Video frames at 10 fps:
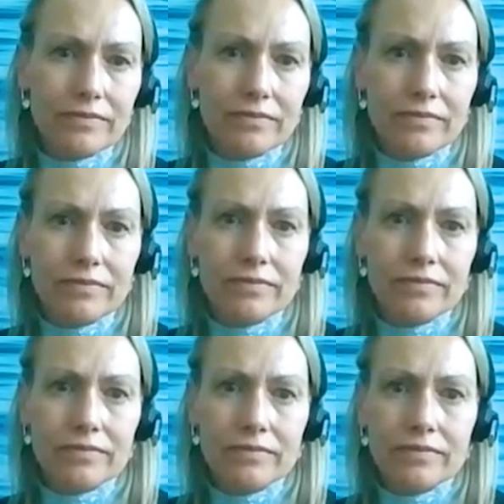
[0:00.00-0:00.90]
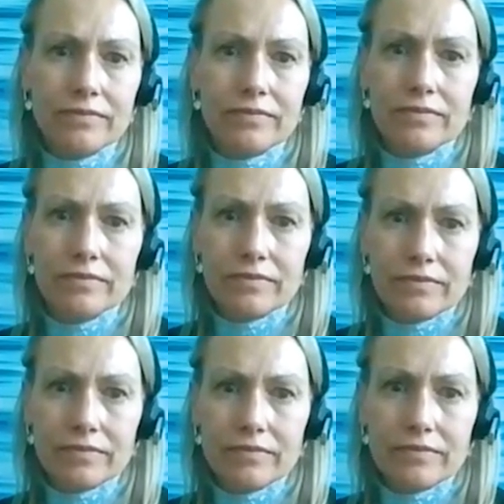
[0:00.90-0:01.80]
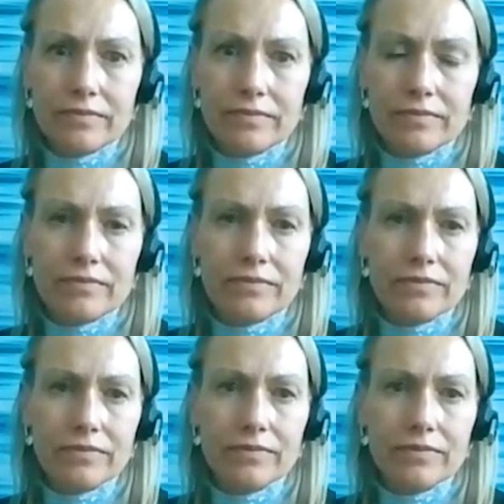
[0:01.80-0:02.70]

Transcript: The person shown says nothing.